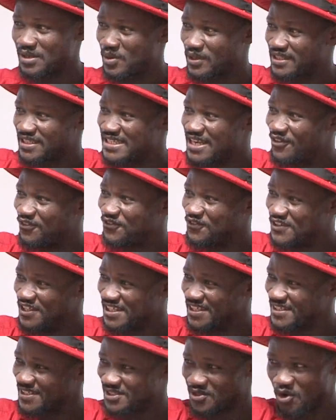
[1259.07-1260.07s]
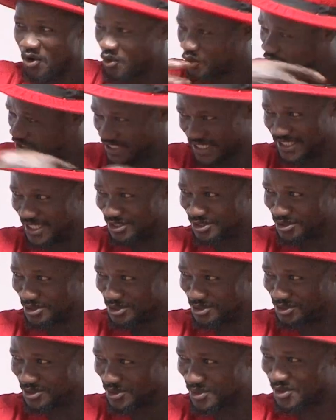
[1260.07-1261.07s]
Now, what Tenefi, so Uncle Jesus
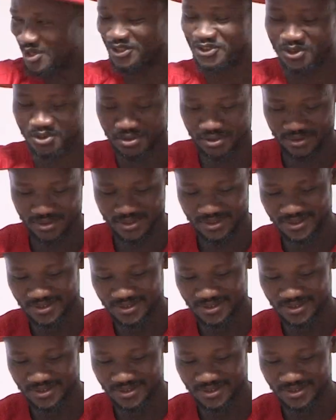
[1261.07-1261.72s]
Christo. Cosso.